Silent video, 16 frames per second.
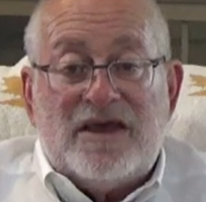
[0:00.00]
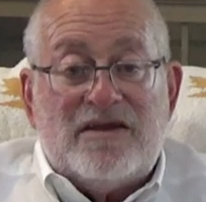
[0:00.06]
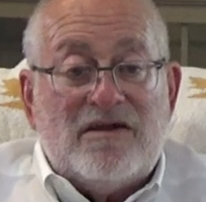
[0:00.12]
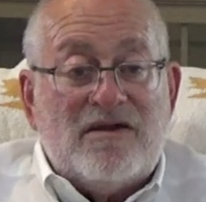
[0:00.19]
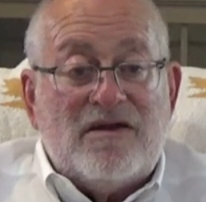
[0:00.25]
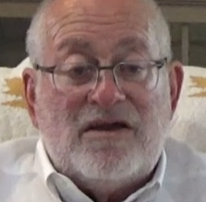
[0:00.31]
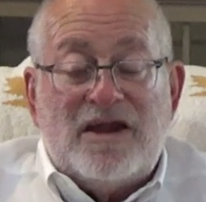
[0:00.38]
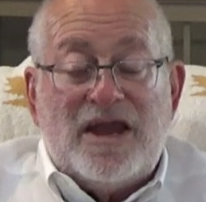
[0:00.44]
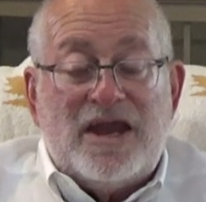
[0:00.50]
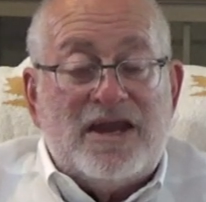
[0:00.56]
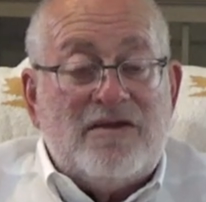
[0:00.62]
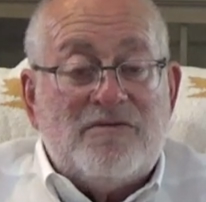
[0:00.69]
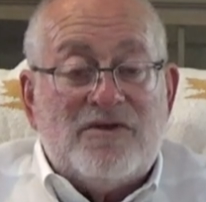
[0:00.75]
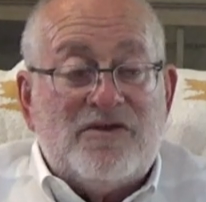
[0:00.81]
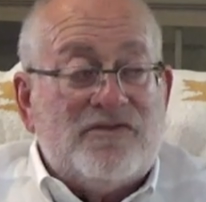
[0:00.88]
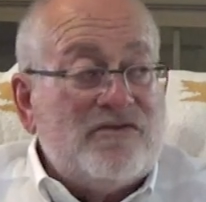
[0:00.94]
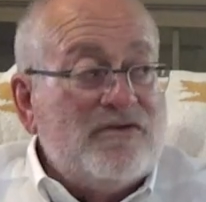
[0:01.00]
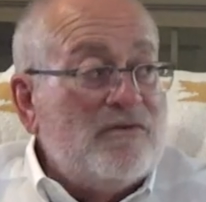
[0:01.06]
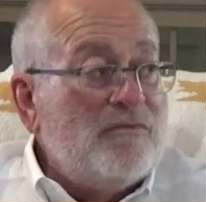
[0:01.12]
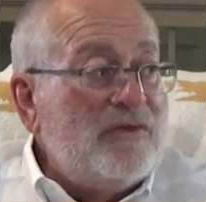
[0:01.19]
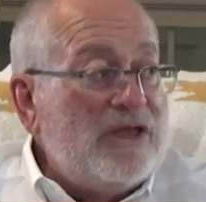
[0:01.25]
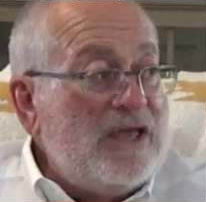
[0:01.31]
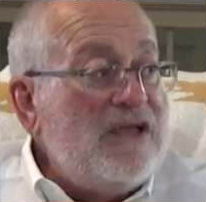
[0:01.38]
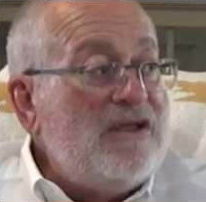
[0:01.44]
that are anywhere
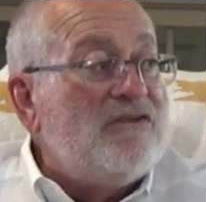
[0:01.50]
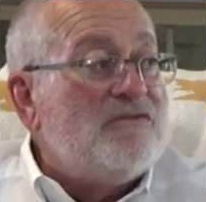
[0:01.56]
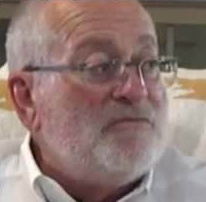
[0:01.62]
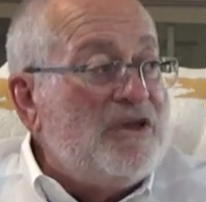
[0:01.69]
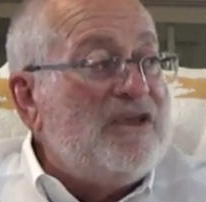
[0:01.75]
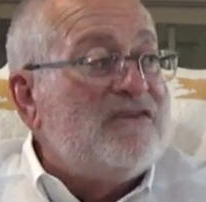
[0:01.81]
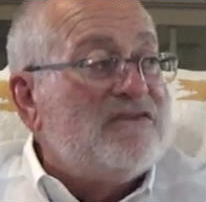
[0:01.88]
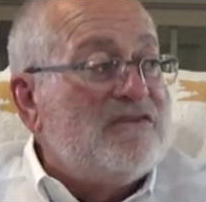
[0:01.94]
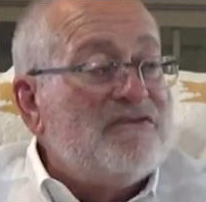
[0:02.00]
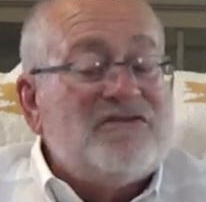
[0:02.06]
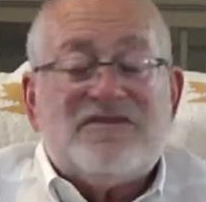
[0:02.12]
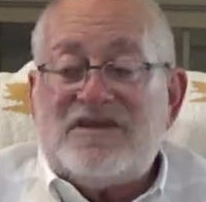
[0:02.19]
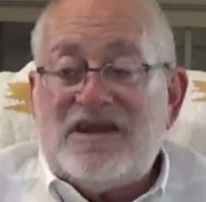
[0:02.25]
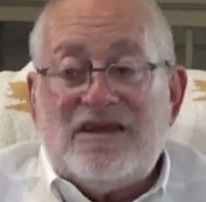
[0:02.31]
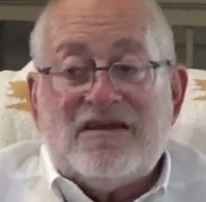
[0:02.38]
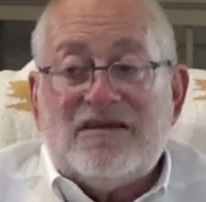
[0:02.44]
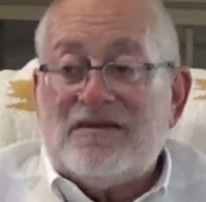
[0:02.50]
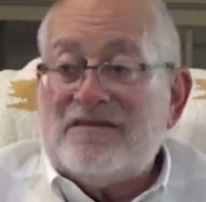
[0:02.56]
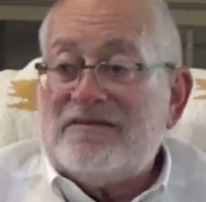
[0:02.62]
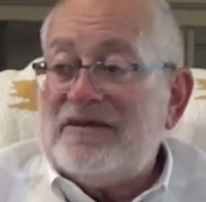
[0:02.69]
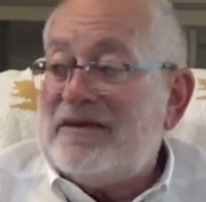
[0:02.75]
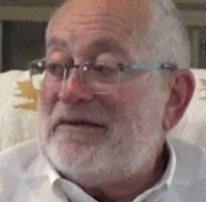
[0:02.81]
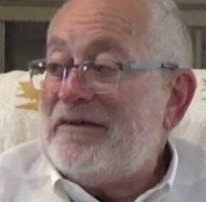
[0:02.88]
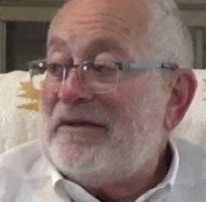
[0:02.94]
from each piece of
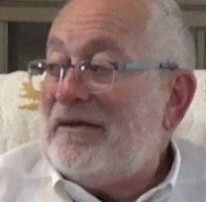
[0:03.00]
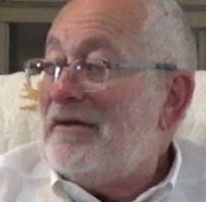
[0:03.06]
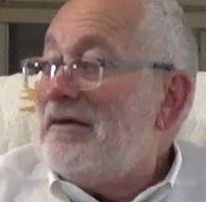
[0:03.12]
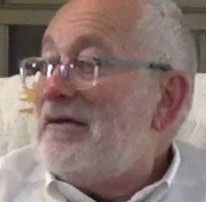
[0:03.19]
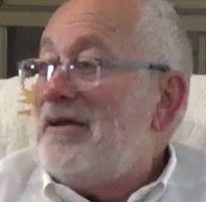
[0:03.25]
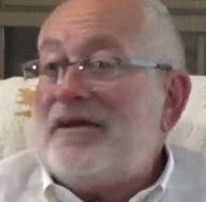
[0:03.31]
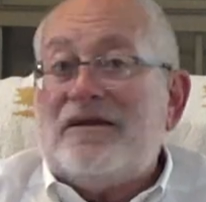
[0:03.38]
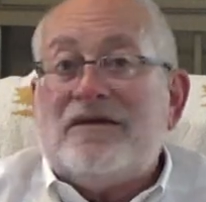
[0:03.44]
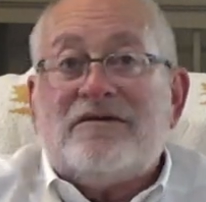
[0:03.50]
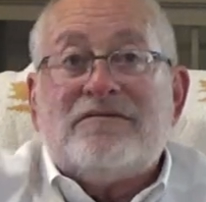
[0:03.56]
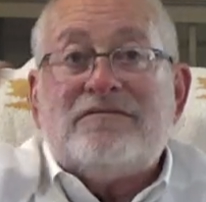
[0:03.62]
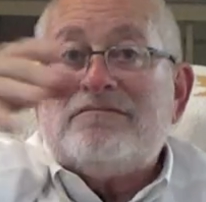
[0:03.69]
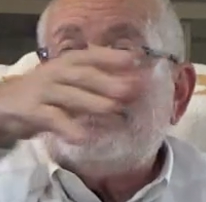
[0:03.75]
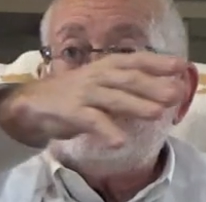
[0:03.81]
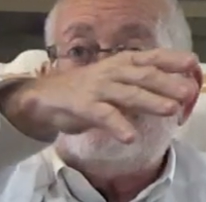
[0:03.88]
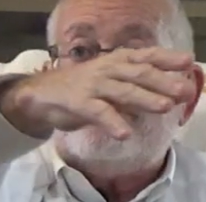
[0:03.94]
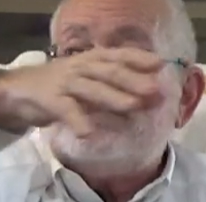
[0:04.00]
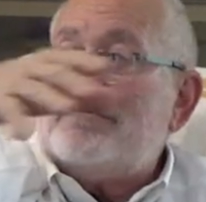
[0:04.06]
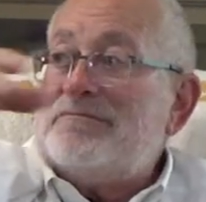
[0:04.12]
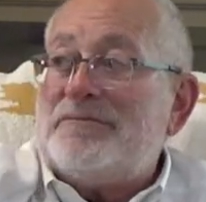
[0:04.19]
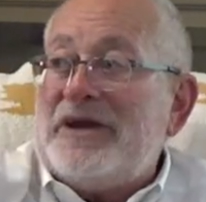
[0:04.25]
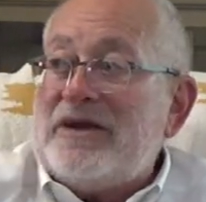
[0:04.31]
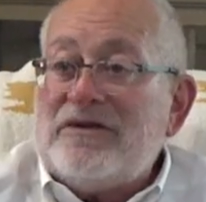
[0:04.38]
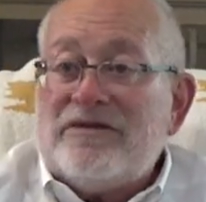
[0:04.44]
steel that you know
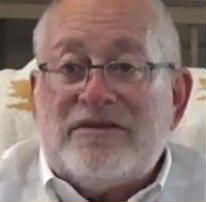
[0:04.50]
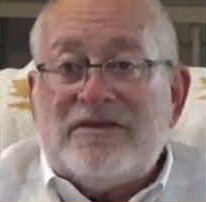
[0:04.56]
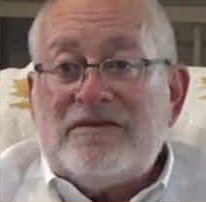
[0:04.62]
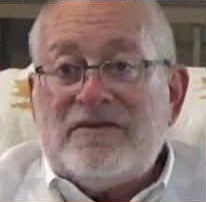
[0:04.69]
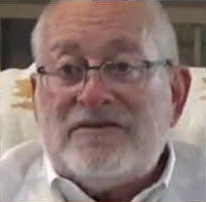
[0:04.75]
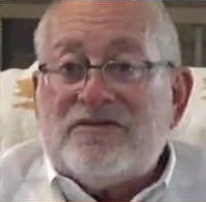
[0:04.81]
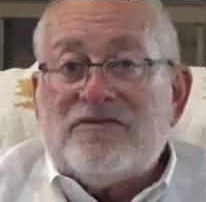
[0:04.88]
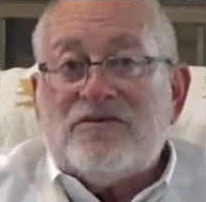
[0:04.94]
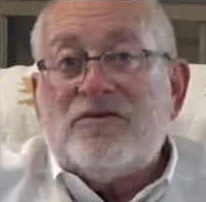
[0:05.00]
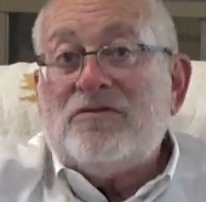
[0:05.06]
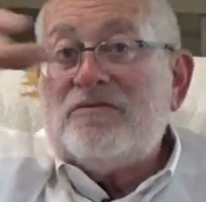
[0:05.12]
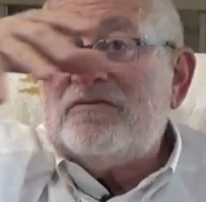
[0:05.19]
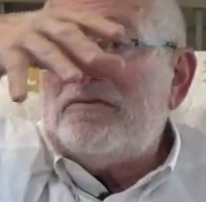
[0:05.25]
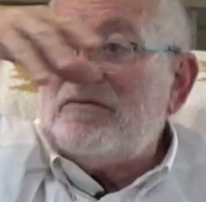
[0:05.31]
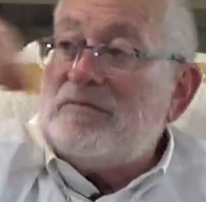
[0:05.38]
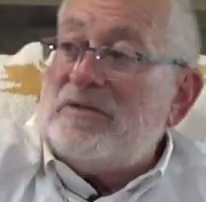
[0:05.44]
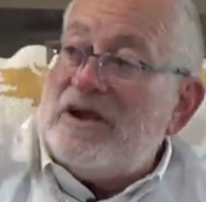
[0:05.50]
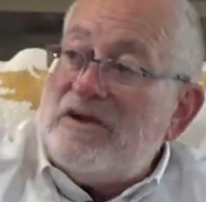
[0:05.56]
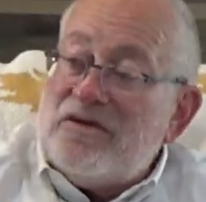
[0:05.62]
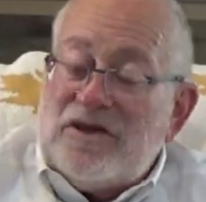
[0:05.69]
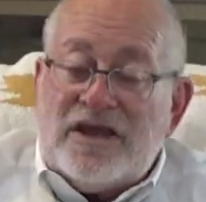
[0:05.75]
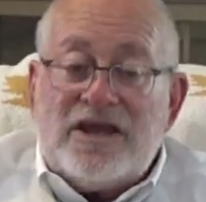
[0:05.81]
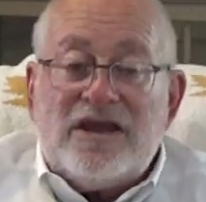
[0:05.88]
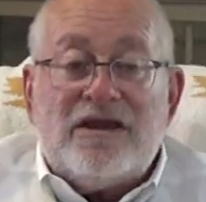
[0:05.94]
bigger than this room from
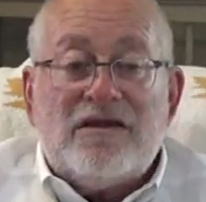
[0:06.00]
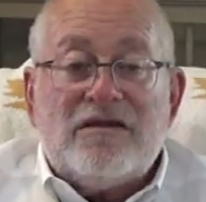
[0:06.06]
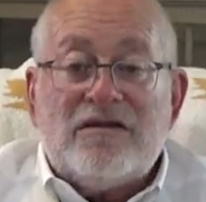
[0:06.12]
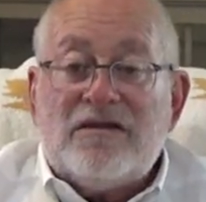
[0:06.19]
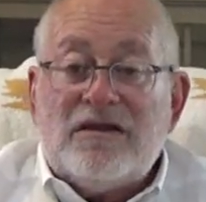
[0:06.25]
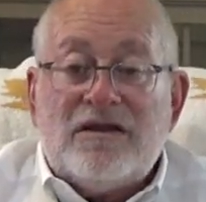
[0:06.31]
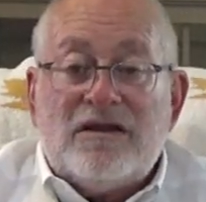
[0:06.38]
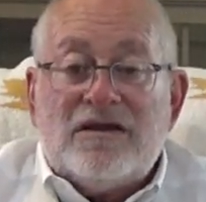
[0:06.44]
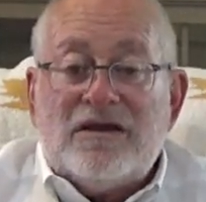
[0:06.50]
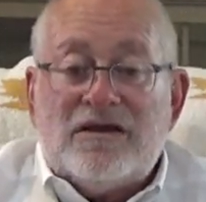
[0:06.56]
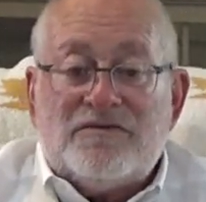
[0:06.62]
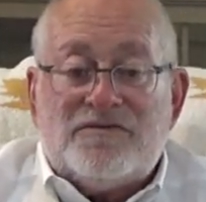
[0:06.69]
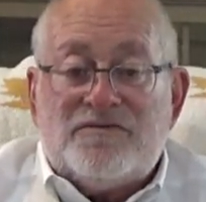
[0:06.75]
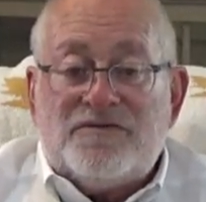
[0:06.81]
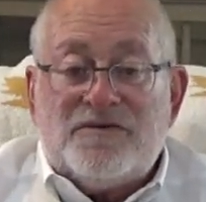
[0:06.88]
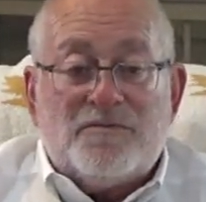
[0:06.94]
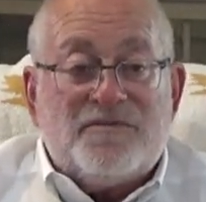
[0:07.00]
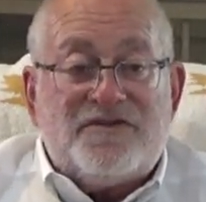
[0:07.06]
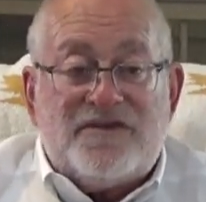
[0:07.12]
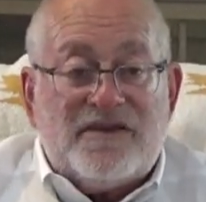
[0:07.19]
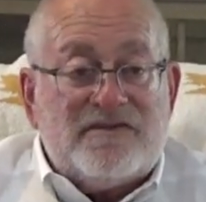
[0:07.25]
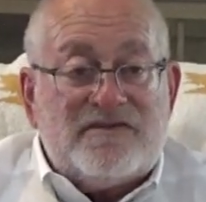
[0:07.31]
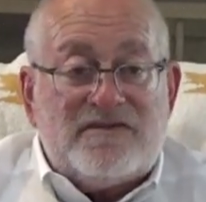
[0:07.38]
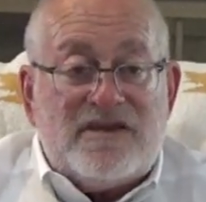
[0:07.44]
here to here,
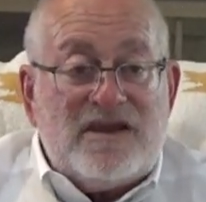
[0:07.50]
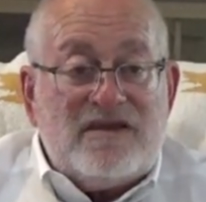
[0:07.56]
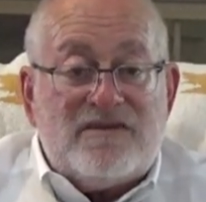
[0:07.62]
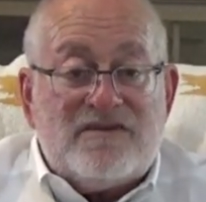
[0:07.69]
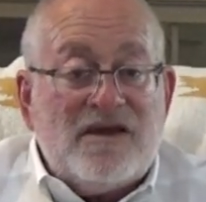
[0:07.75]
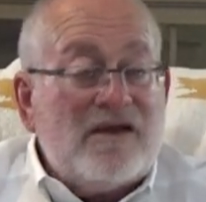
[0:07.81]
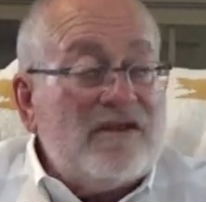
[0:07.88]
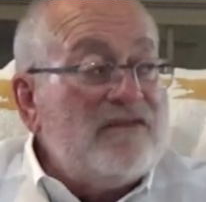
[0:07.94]
from sixteen